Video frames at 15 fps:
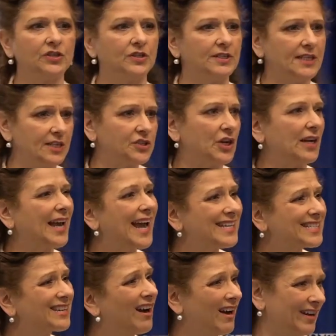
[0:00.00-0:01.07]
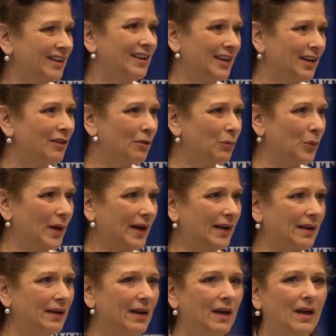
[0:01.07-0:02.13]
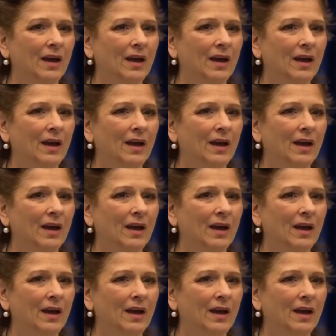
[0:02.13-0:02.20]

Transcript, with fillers: teaching has gotten in the way.